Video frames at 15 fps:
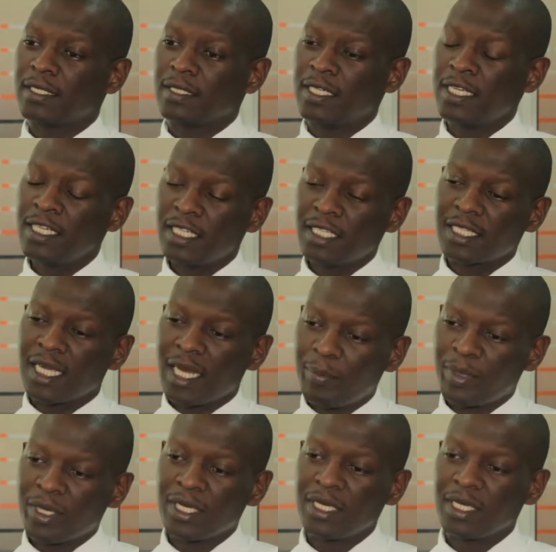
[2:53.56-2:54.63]
interest
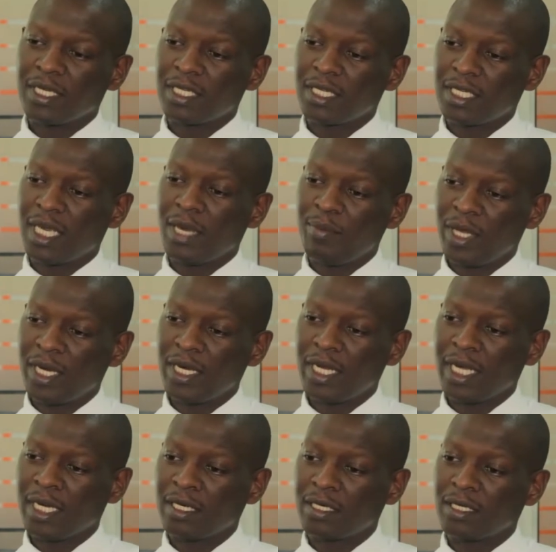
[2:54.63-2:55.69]
capping came in
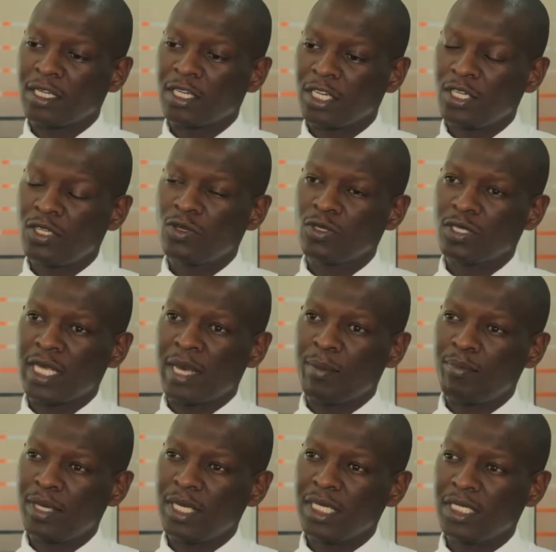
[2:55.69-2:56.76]
and reduced the
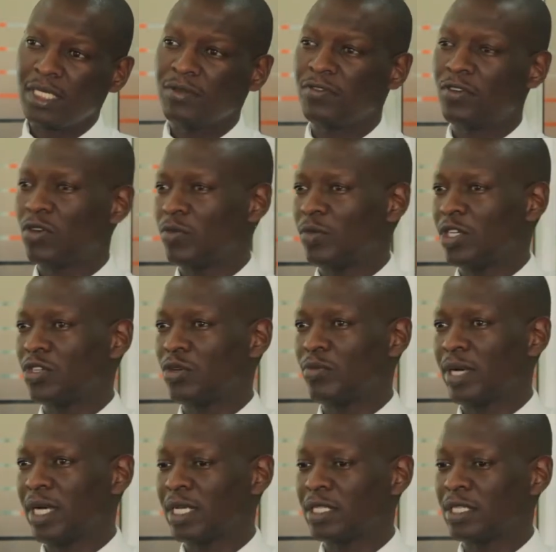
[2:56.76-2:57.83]
ability for commercial
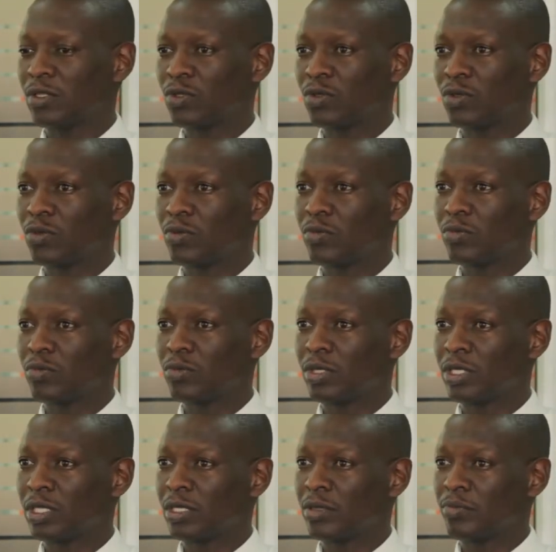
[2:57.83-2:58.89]
banks to
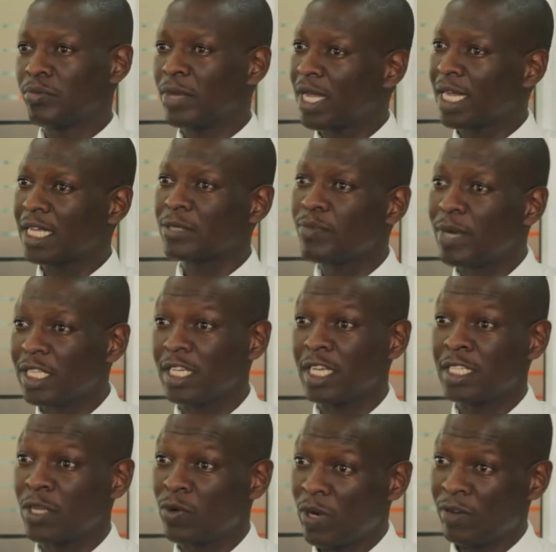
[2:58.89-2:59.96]
make as much as
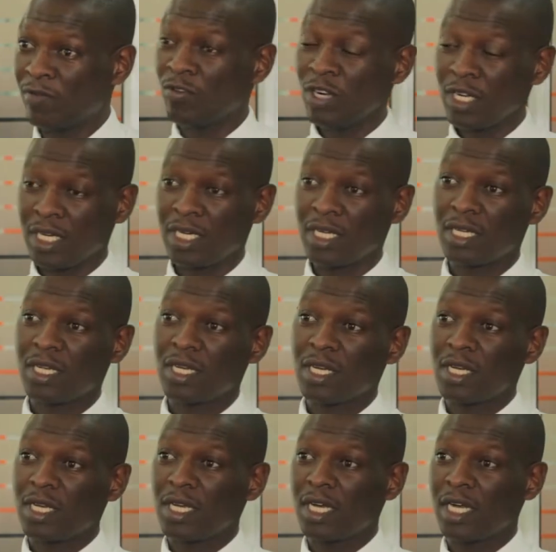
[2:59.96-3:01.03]
they would have wanted
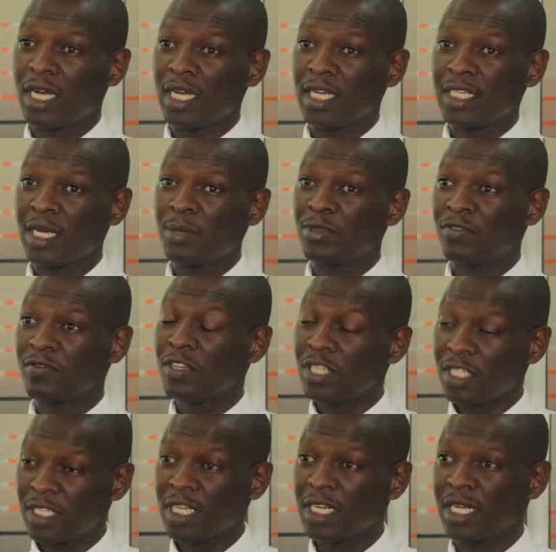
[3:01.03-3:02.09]
in terms of
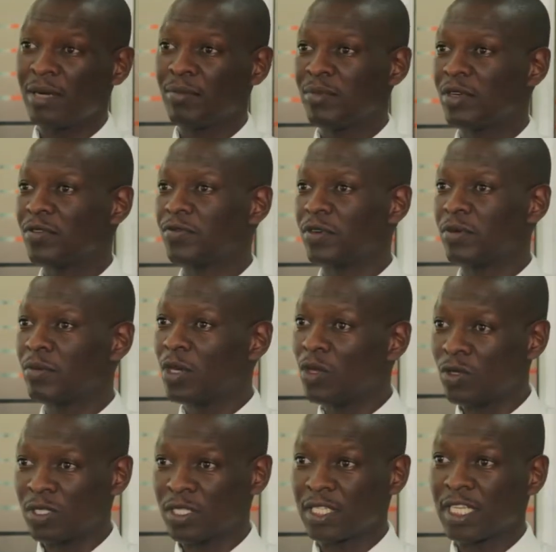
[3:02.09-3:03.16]
interest income from
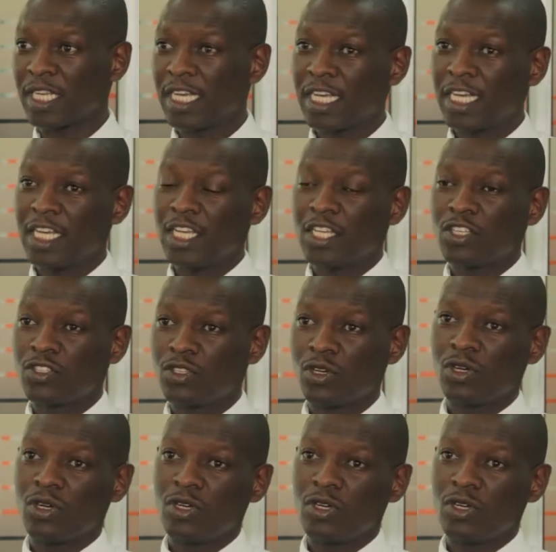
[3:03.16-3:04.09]
loans. So